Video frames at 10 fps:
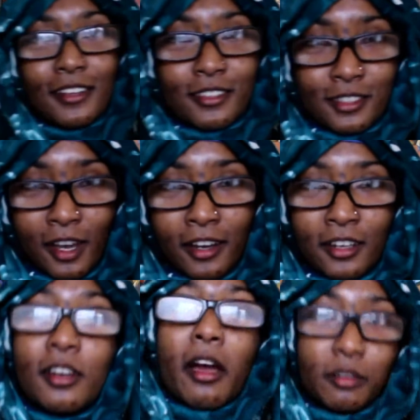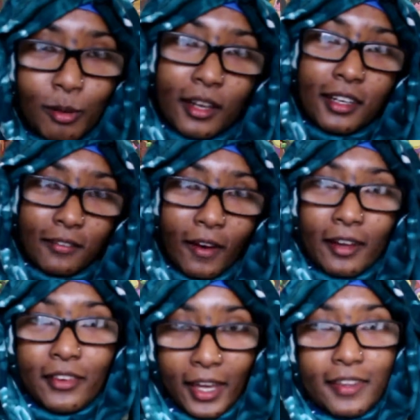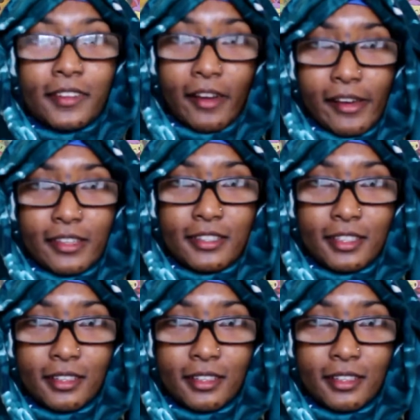on silent 25/8, guys.